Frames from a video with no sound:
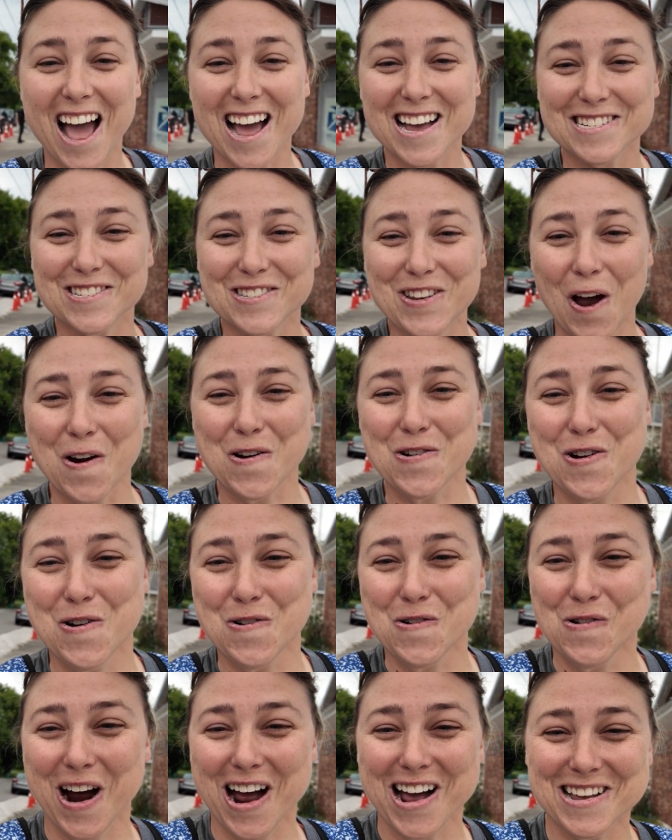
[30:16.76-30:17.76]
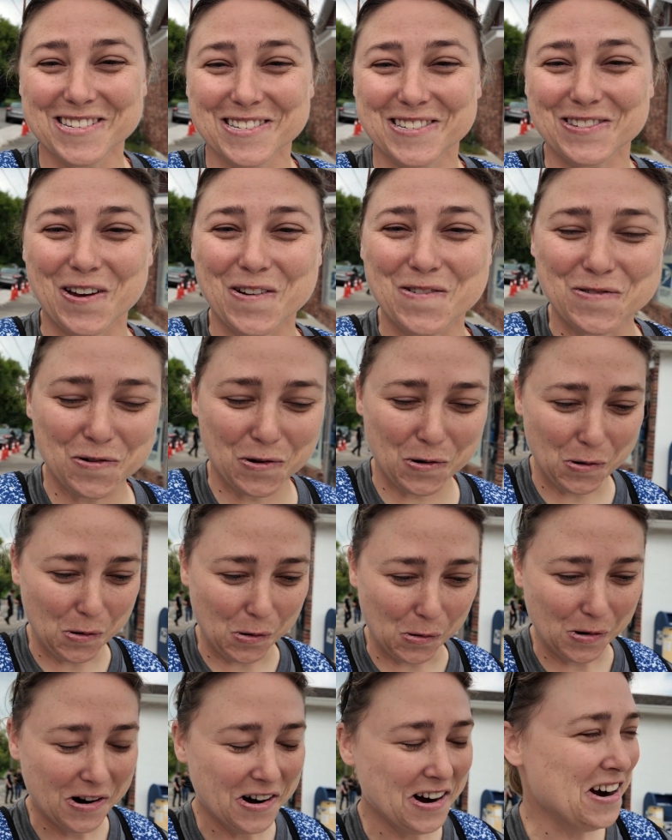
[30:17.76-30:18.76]
That is so cool. That is so
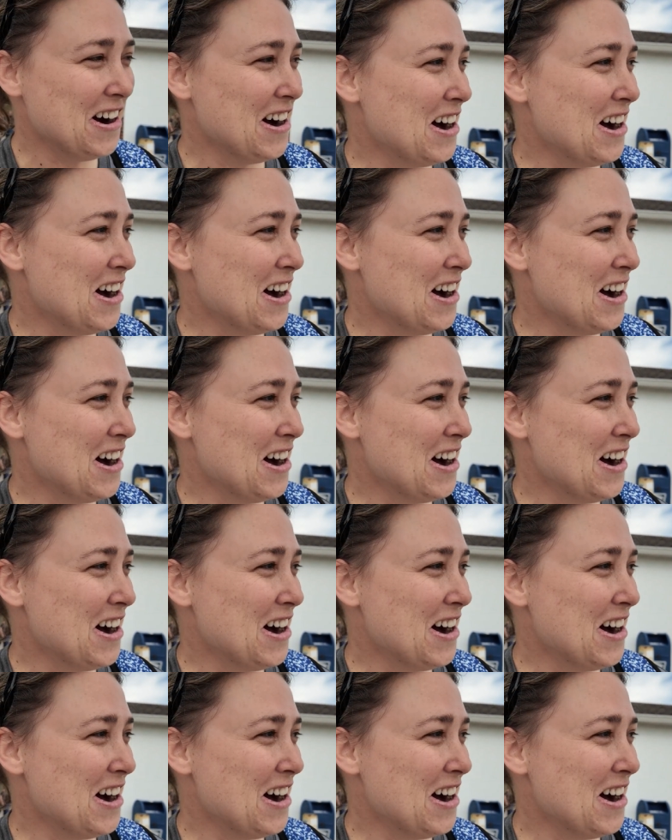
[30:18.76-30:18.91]
cool.